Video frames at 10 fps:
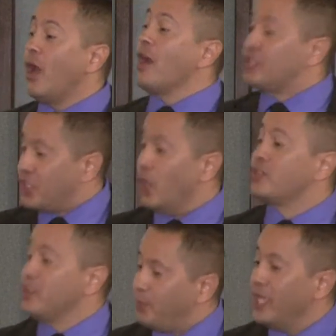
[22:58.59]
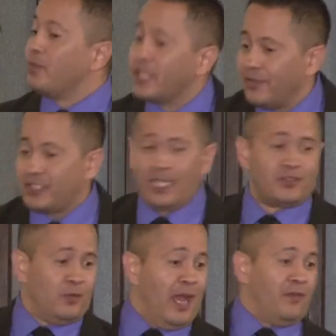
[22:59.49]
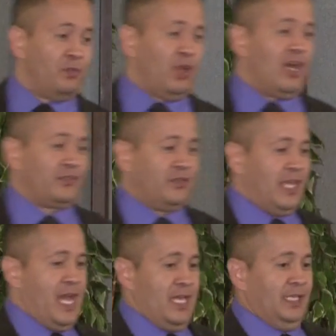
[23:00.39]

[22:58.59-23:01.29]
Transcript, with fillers: are a chosen people. Give yourselves a round of applause for that.